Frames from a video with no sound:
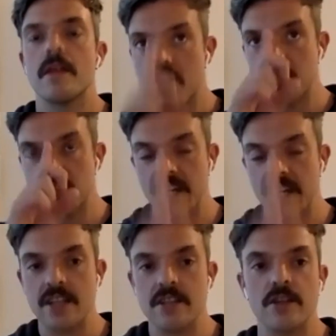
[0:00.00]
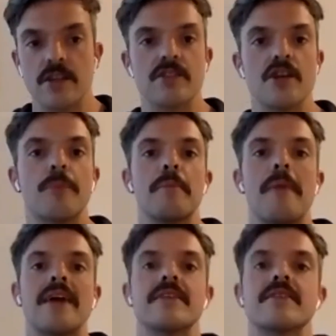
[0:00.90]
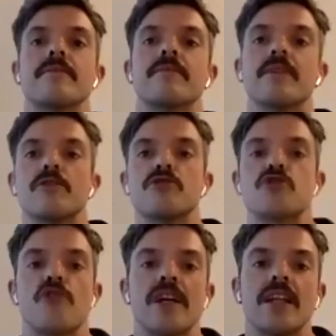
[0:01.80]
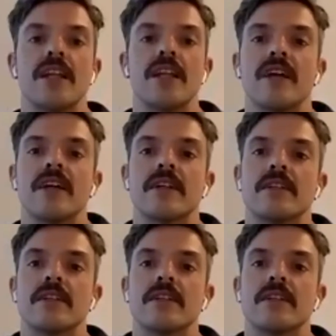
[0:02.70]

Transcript: Change the gaze. Look at the top of the mat. And on a straight left leg,